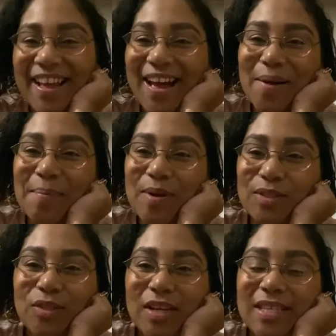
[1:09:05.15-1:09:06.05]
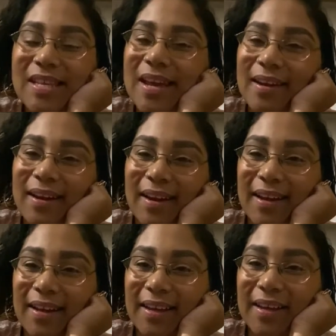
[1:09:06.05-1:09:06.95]
I hope you enjoy your Saturday
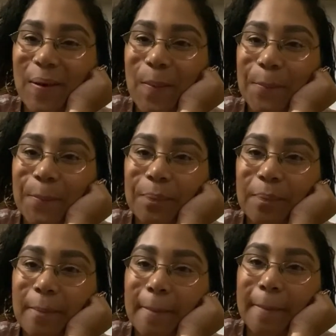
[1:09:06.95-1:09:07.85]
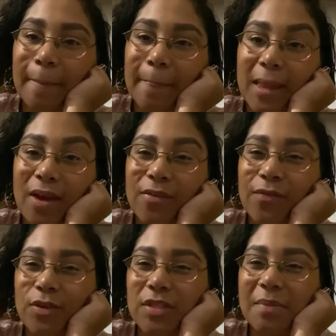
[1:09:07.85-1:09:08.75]
night. Got it for
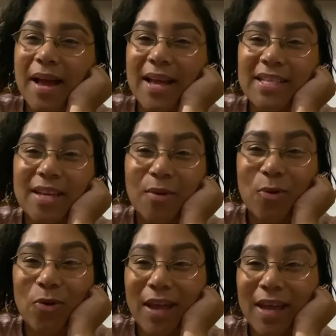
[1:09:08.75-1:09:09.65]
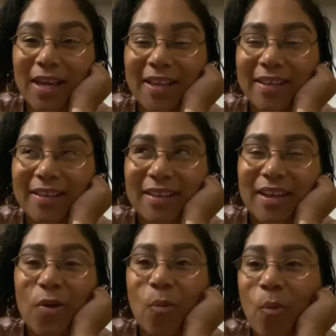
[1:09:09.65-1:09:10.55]
you. See my eyes like all like...
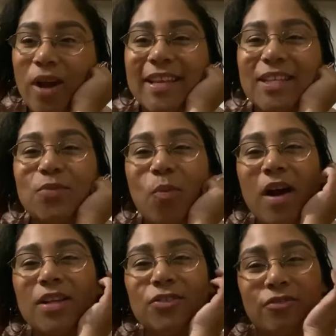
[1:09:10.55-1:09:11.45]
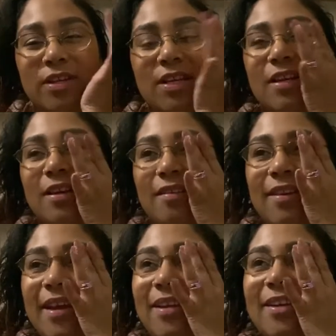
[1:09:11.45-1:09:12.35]
That's one drink.
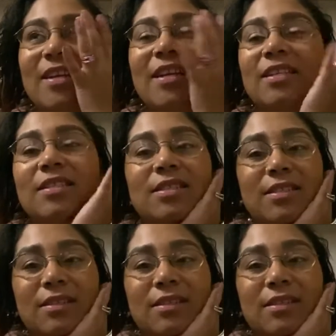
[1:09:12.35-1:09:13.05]
Like, goodness.